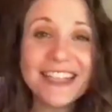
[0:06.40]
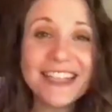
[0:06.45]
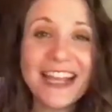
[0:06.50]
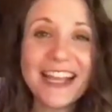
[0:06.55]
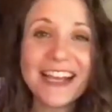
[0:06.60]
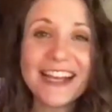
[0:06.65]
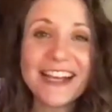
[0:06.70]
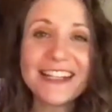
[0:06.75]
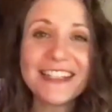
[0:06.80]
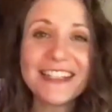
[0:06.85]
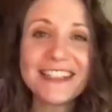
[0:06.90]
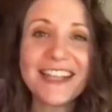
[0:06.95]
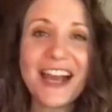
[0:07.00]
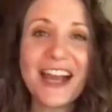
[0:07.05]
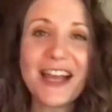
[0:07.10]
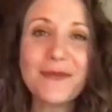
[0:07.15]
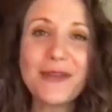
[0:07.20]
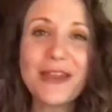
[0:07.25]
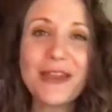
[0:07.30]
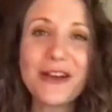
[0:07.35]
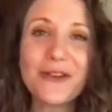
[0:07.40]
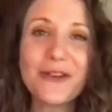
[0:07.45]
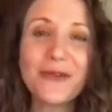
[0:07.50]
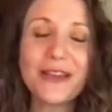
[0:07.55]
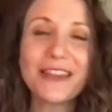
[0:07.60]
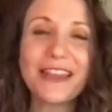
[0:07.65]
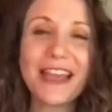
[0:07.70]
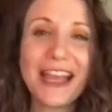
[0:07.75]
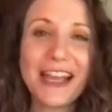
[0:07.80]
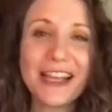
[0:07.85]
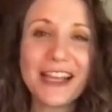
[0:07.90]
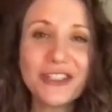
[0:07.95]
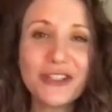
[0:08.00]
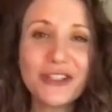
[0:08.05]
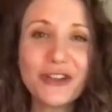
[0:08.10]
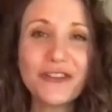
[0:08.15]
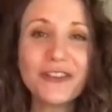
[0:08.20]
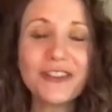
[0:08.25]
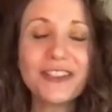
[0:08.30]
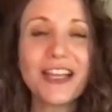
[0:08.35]
and I'm here with
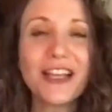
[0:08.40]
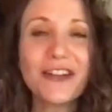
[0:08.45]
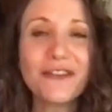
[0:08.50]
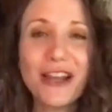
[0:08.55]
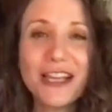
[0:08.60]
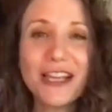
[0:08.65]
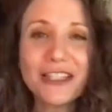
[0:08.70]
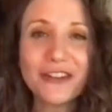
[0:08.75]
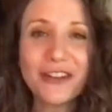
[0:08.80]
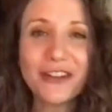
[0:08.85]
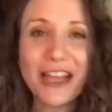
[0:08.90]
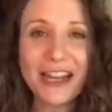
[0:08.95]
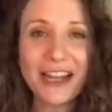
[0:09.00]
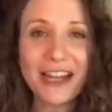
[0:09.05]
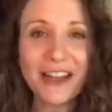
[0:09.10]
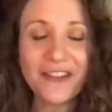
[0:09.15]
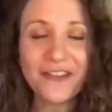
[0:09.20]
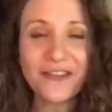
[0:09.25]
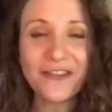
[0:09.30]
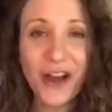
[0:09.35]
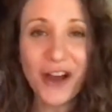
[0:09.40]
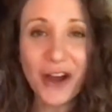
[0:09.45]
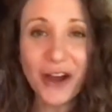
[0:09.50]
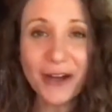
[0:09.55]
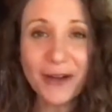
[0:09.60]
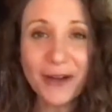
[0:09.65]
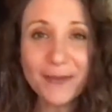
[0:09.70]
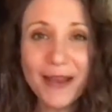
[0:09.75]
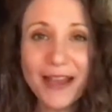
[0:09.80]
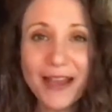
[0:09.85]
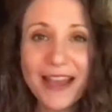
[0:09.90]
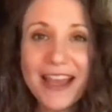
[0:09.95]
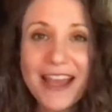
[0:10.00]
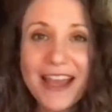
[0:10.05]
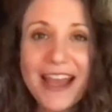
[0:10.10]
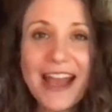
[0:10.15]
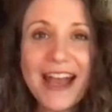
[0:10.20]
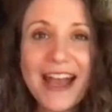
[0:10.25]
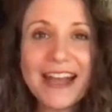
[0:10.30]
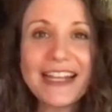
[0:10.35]
Andrew of Sunrise Organic Farm,
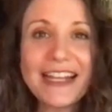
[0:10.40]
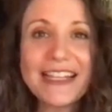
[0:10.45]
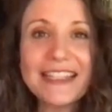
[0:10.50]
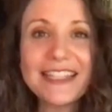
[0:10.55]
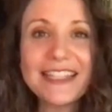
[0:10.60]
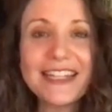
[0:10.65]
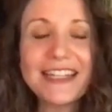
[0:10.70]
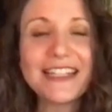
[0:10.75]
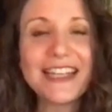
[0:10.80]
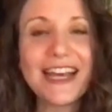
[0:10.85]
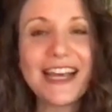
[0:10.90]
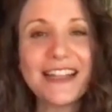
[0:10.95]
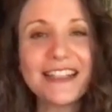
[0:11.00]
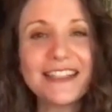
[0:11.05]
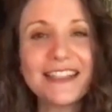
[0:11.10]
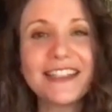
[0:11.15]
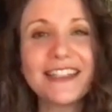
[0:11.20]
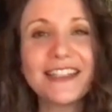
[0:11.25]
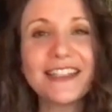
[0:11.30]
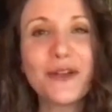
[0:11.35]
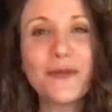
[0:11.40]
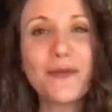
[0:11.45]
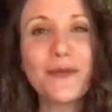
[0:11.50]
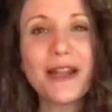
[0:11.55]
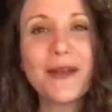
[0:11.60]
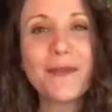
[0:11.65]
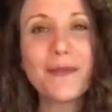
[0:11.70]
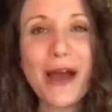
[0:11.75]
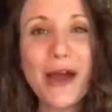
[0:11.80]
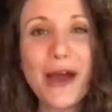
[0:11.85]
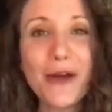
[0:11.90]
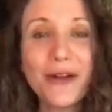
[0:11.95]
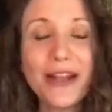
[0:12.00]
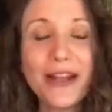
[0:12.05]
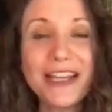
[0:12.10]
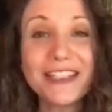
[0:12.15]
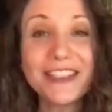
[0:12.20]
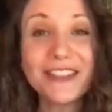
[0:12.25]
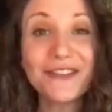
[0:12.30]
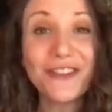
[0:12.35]
and he's going to tell us a little bit about
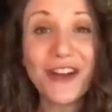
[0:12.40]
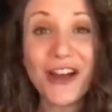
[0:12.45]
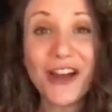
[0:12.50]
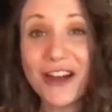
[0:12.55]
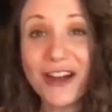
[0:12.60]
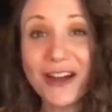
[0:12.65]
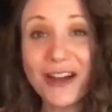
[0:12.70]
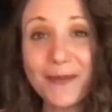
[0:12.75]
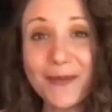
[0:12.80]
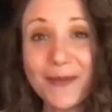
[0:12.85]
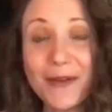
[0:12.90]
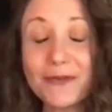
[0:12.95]
his farm.